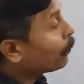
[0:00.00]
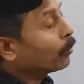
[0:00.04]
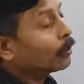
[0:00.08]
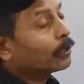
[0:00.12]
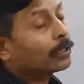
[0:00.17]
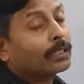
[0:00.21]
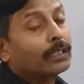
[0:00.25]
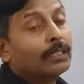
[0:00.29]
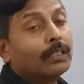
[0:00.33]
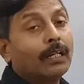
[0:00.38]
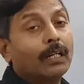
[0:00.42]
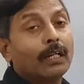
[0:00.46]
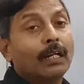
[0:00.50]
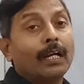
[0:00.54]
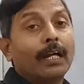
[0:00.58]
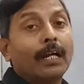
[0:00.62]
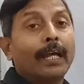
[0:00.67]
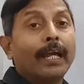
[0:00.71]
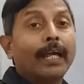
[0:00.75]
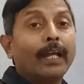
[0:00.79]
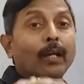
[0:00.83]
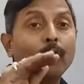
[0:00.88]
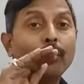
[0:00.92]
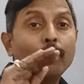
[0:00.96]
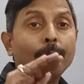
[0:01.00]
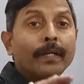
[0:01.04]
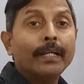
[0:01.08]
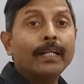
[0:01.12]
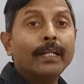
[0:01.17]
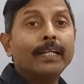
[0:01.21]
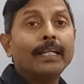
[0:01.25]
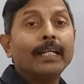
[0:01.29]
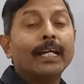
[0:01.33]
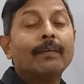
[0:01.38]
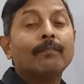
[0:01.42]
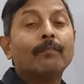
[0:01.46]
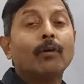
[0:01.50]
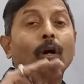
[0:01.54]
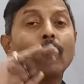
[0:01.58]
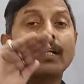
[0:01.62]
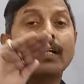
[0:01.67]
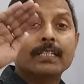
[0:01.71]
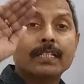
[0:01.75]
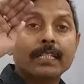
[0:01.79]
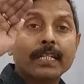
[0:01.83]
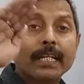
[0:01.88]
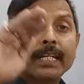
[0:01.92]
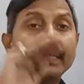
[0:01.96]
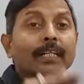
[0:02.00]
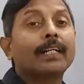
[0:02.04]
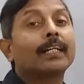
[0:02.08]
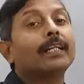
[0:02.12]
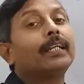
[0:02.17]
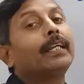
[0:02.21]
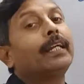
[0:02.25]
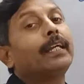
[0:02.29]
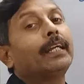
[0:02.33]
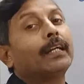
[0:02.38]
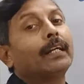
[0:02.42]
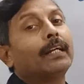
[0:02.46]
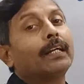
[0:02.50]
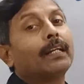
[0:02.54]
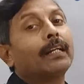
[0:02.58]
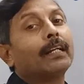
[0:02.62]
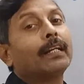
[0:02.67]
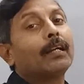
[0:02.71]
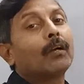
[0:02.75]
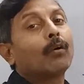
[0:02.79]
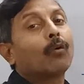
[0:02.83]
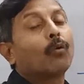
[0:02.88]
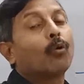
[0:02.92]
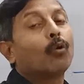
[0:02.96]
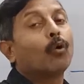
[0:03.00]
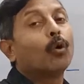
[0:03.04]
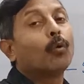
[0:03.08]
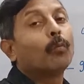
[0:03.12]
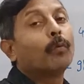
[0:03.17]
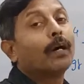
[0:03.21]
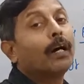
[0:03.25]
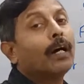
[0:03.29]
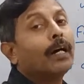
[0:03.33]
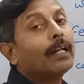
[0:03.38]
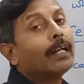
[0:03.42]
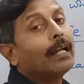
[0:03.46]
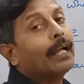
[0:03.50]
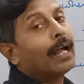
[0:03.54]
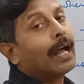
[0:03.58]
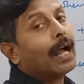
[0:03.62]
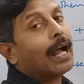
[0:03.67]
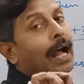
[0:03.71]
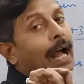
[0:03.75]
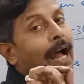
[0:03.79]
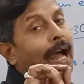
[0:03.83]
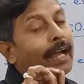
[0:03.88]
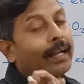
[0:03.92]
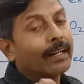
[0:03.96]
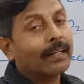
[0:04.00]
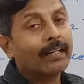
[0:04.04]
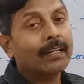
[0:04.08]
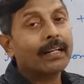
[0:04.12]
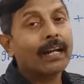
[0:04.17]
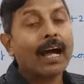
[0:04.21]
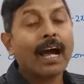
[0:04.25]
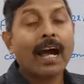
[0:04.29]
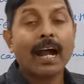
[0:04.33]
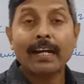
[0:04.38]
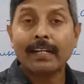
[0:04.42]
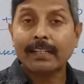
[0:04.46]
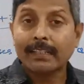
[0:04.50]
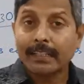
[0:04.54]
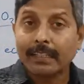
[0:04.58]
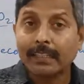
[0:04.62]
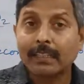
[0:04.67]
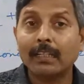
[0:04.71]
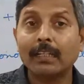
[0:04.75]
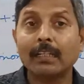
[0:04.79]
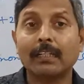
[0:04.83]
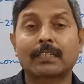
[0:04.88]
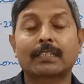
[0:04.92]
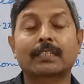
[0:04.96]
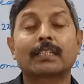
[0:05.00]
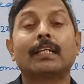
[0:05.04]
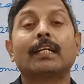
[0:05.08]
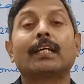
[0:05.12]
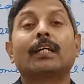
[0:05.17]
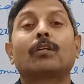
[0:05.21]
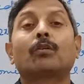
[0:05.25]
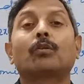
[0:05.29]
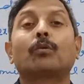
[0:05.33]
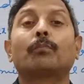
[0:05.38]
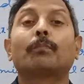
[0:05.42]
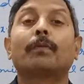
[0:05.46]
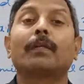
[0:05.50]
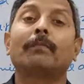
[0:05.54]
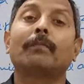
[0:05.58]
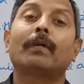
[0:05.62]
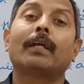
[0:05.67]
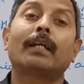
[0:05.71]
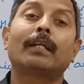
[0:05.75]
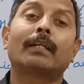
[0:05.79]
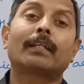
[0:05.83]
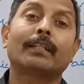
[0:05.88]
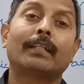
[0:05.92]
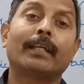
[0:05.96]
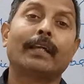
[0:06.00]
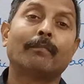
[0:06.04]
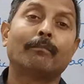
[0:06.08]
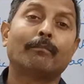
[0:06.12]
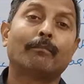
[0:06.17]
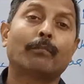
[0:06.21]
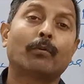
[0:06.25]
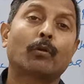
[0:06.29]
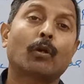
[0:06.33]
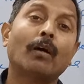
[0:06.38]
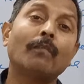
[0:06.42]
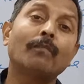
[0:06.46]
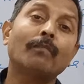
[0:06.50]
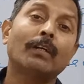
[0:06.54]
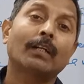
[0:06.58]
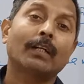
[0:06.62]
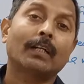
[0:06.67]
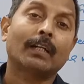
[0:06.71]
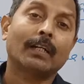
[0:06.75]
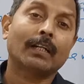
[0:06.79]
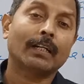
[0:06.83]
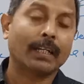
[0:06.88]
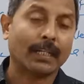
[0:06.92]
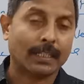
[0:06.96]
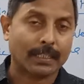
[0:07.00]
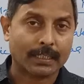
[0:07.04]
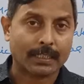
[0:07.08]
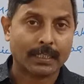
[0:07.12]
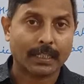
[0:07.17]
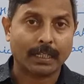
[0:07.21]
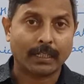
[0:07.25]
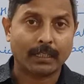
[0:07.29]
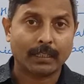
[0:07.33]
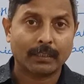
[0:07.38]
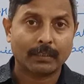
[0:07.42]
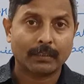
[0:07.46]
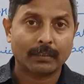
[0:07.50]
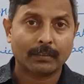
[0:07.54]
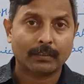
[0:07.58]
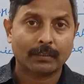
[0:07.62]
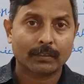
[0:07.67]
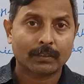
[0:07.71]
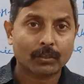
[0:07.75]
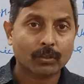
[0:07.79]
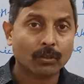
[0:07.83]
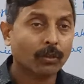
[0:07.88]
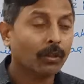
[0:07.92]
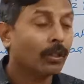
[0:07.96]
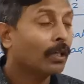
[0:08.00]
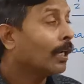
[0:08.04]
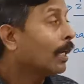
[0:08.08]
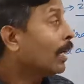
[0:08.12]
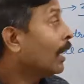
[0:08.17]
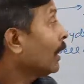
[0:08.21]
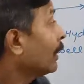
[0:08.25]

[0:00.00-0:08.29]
put aluminium or zinc layer over iron articles to prevent them from rusting. So